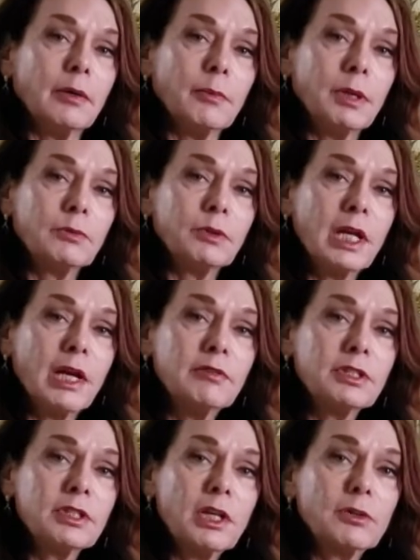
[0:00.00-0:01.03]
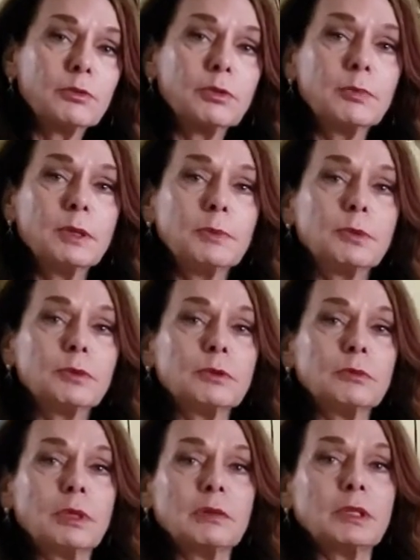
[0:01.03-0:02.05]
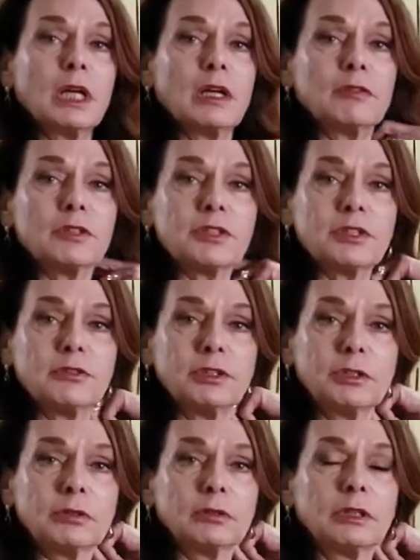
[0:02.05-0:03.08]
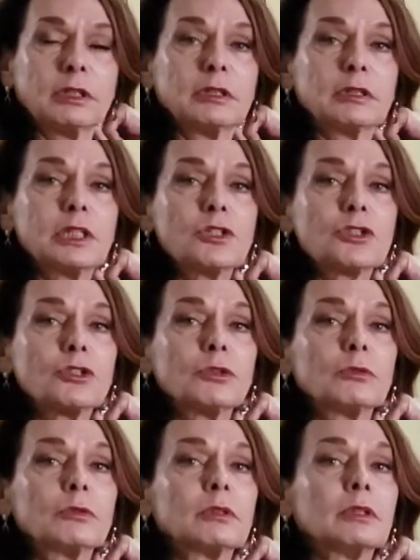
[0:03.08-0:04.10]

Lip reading: But we haven't dealt with people who maybe have a severe issue